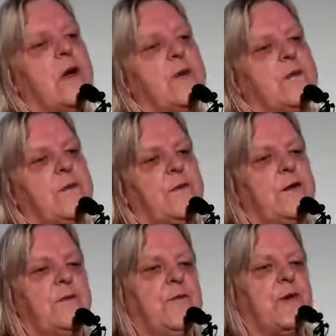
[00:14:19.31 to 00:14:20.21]
lots of
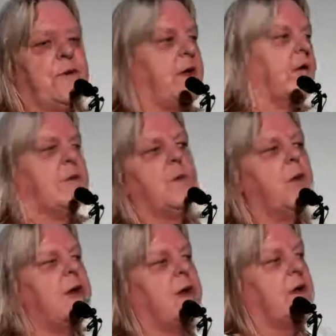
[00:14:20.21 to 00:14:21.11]
different things, and
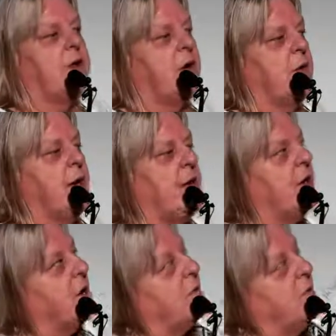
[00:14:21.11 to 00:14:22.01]
we don't know any
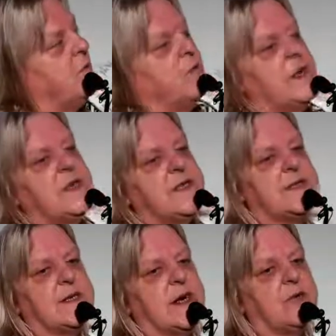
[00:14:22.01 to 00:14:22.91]
of it, and we
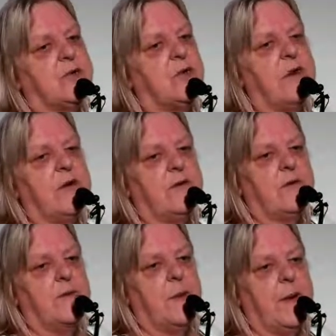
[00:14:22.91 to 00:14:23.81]
just start talking to
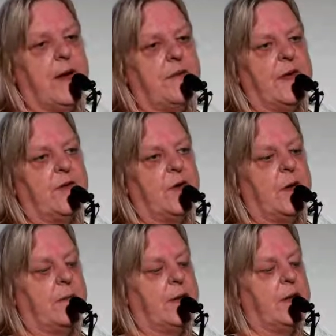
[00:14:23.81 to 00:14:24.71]
them about their
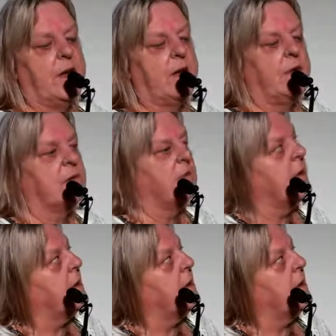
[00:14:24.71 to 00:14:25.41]
diabetes.